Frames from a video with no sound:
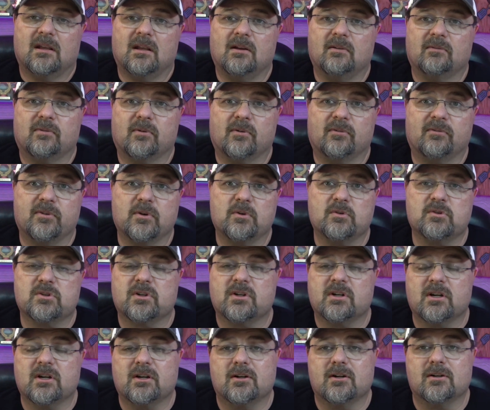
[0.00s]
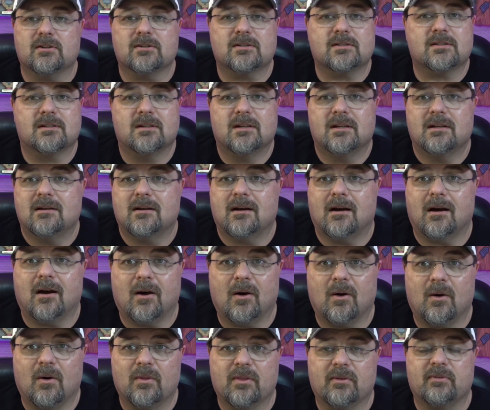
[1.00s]
and for future years.
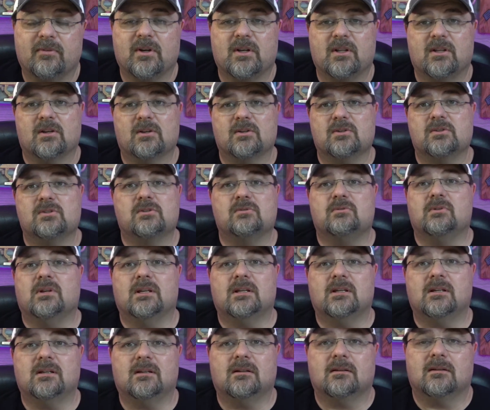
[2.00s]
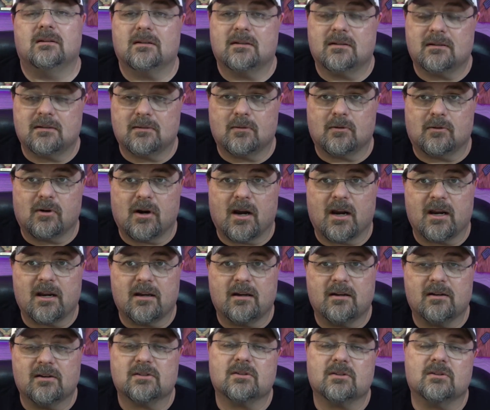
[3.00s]
All the videos you need
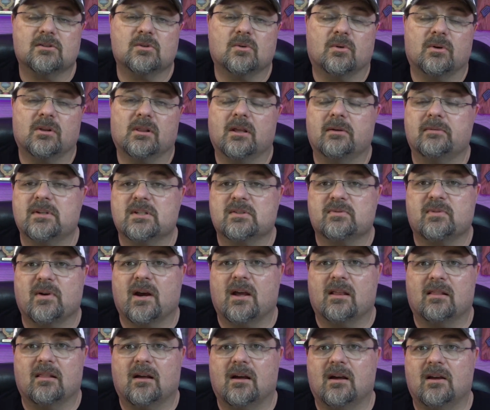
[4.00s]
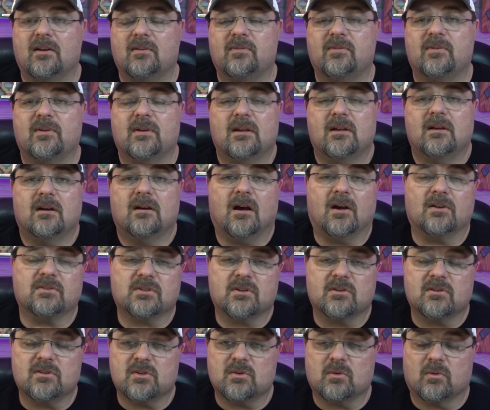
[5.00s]
right here. So join Lovey's Fat Life.
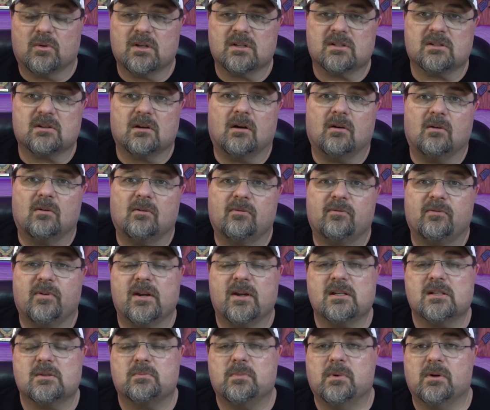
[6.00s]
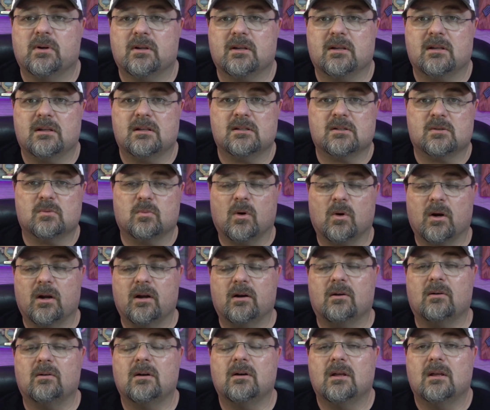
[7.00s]
Also, you can join us on Facebook as
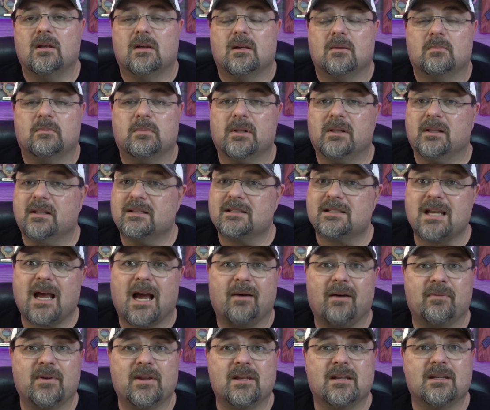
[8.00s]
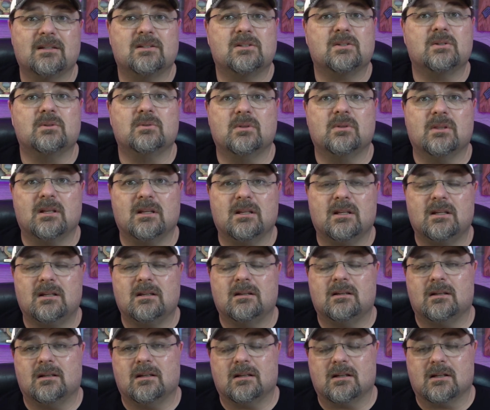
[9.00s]
well. But let's dive into
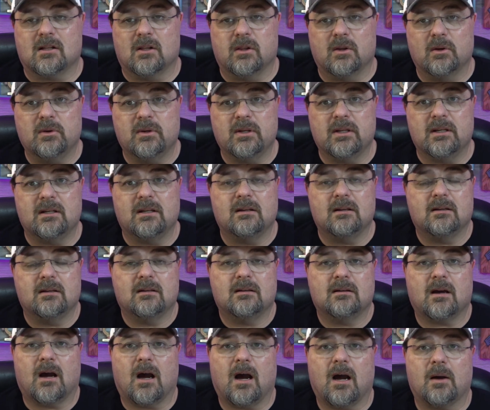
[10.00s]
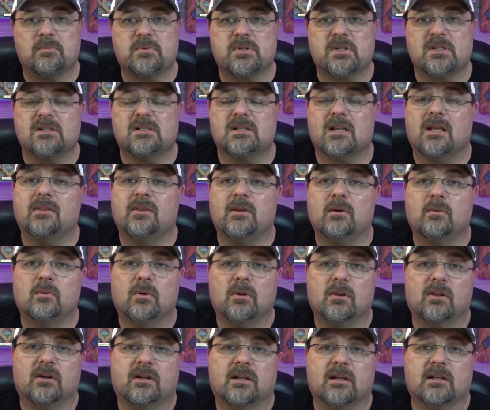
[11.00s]
the included options, and then
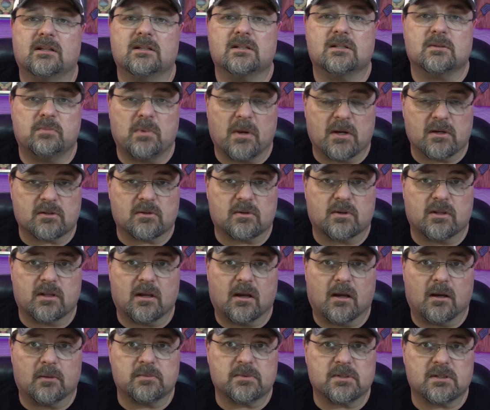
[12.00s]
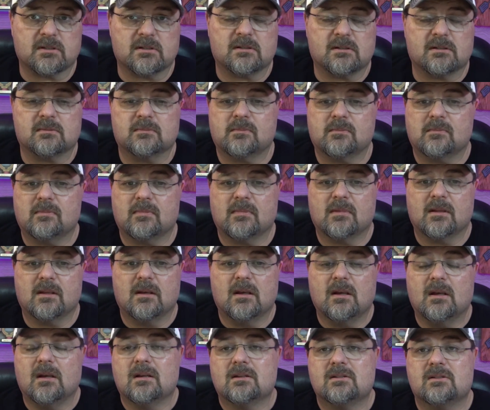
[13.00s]
we'll look at the specialty options.
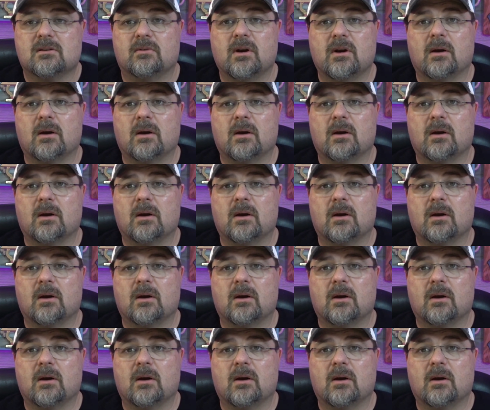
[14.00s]
So